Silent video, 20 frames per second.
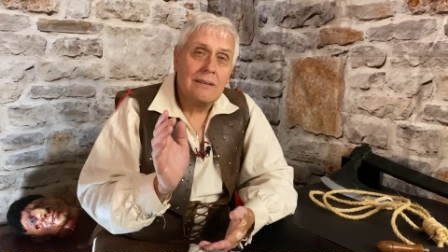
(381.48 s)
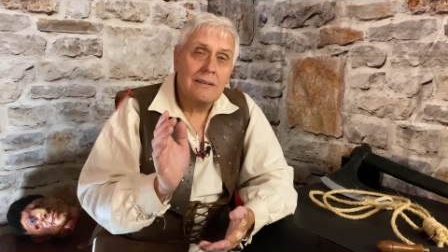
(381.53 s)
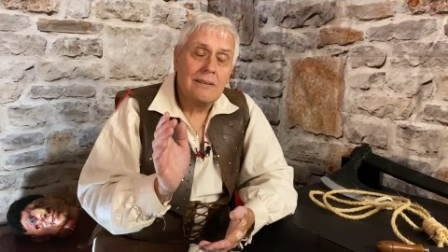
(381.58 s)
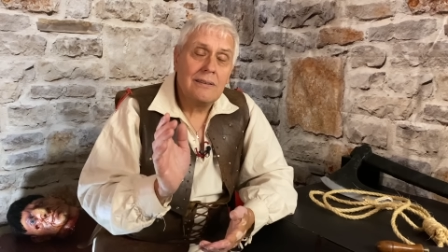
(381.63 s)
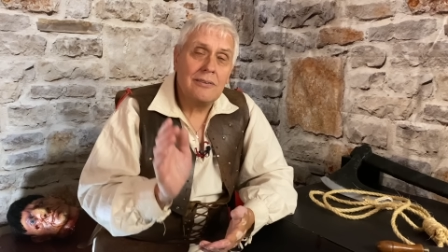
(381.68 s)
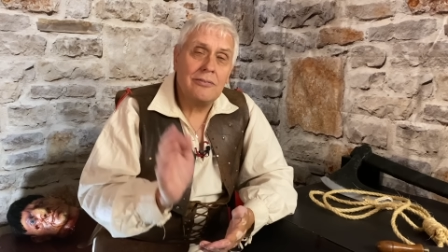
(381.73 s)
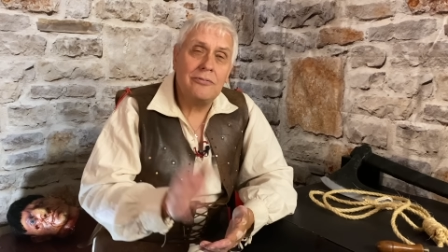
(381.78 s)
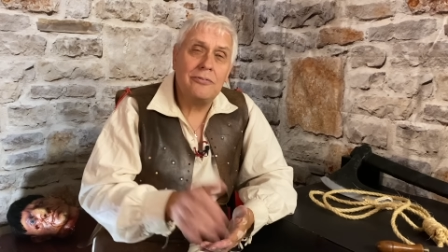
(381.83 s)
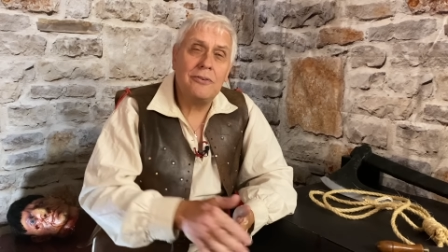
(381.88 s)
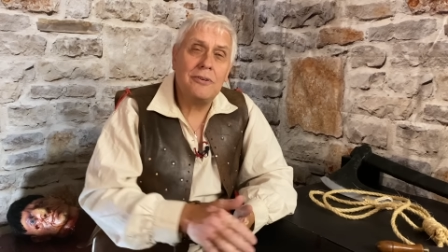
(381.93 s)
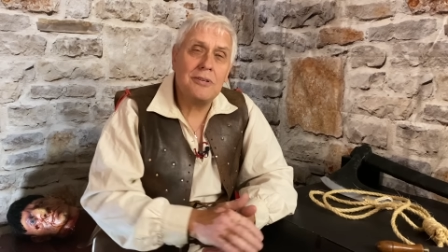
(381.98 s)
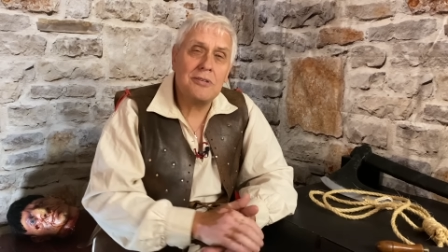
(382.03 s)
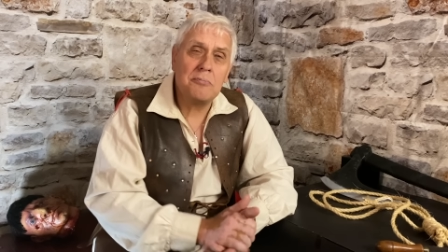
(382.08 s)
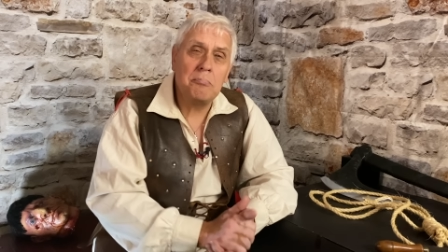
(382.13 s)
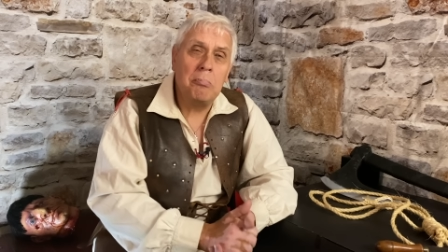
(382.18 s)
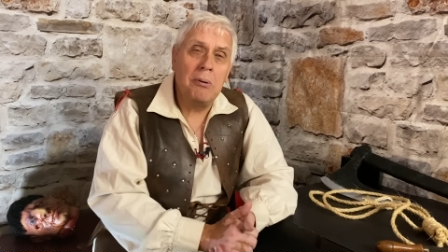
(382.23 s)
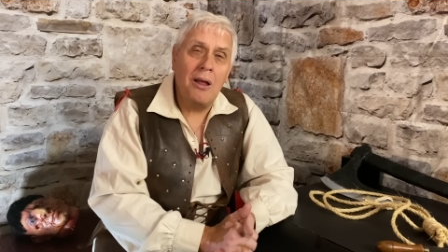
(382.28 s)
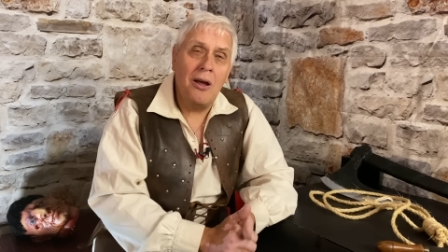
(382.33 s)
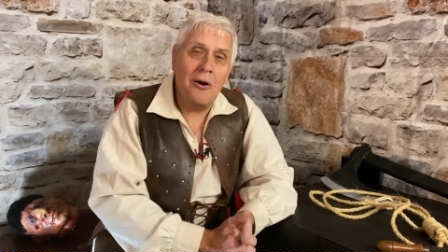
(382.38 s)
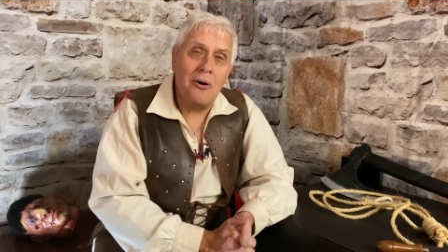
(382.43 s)
The first
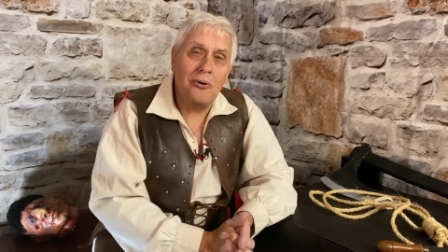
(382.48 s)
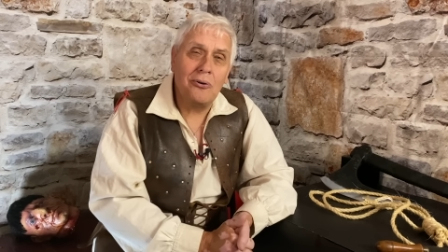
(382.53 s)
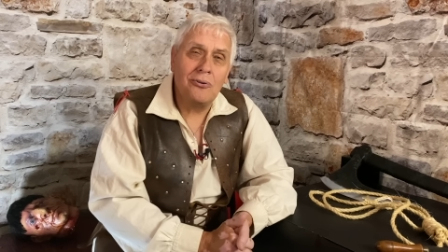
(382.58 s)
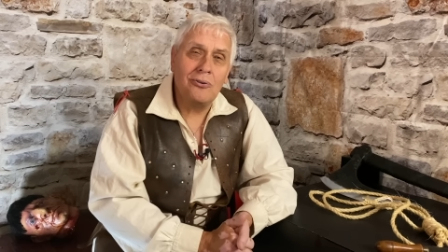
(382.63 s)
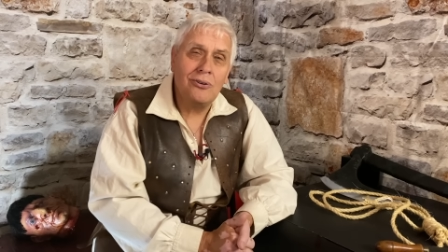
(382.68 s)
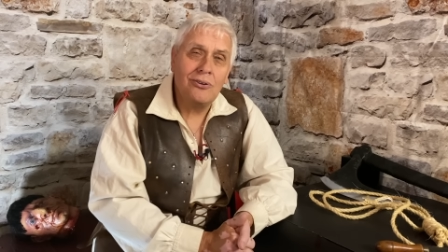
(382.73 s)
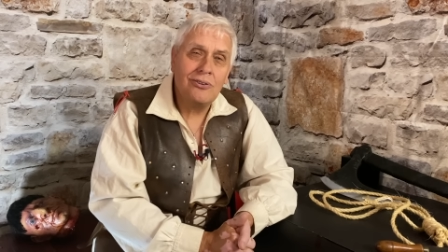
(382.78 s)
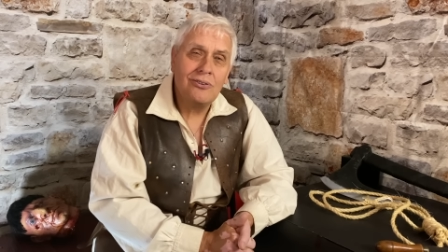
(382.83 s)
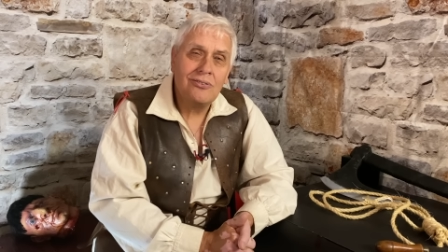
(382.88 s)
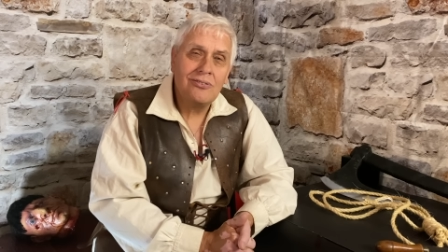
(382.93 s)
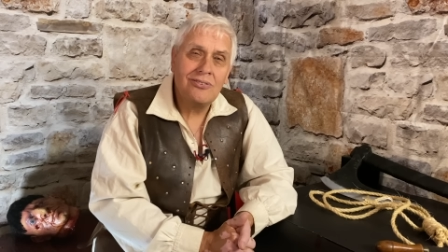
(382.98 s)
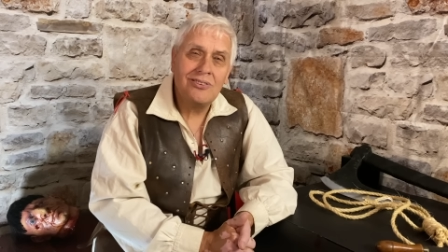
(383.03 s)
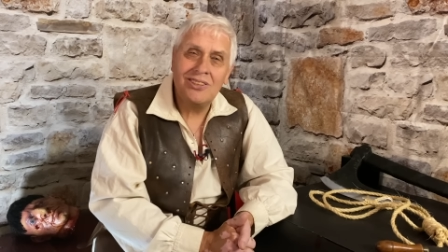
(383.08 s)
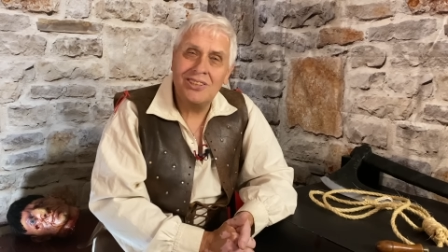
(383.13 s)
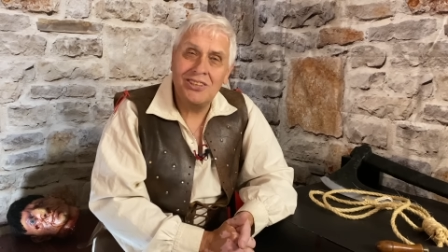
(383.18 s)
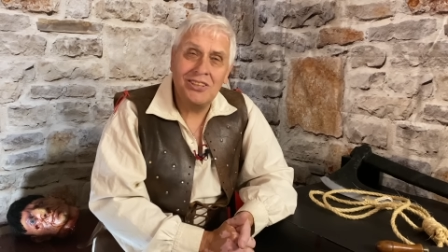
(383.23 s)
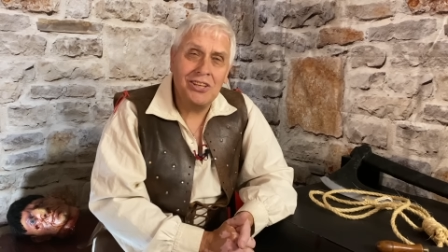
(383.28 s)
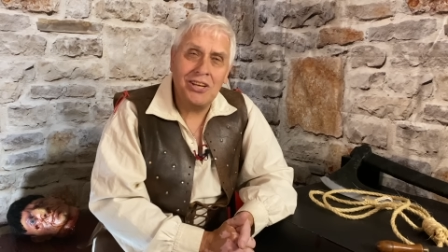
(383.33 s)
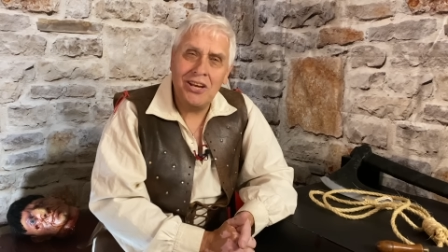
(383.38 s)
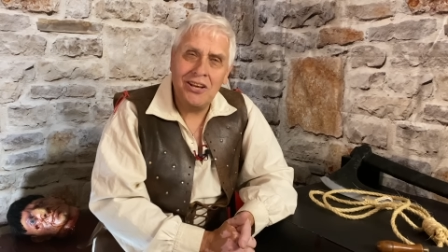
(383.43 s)
blow
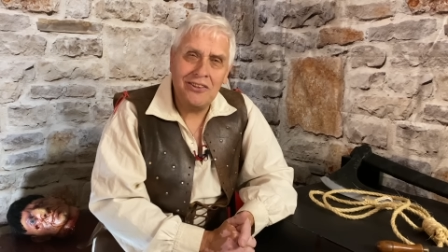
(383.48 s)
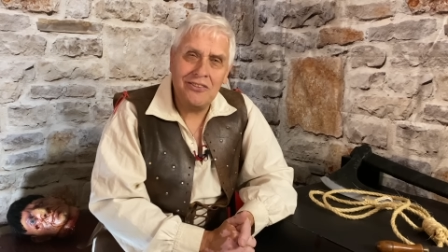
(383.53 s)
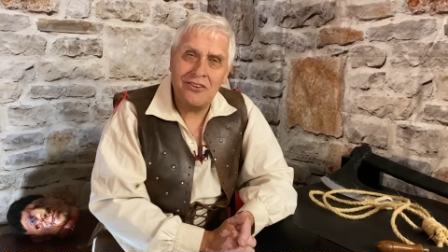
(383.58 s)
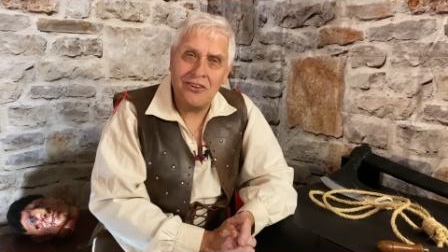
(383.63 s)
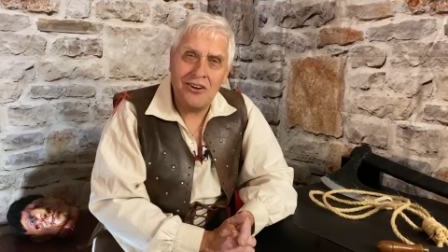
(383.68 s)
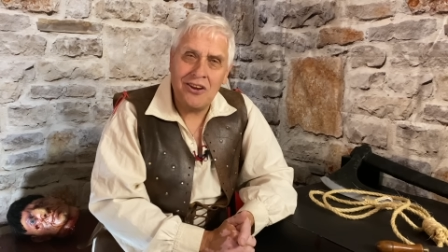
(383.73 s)
didn't hit the